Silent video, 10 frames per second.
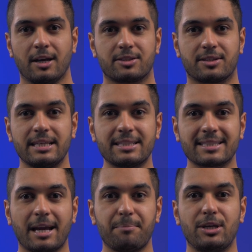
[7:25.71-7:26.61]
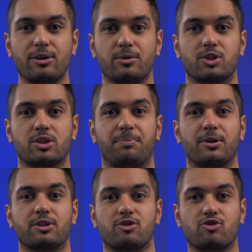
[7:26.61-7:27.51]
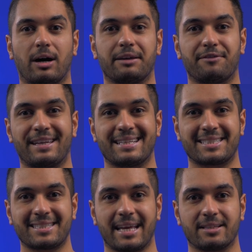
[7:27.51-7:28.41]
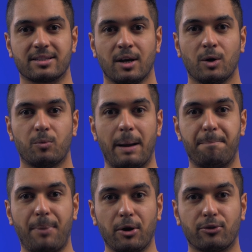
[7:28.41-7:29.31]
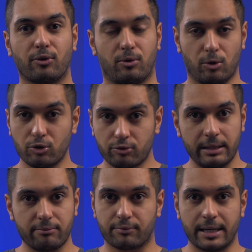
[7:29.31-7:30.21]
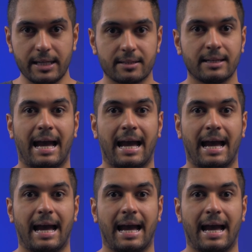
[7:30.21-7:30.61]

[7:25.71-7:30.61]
So this can be used to put a drive in a state where both ordinary read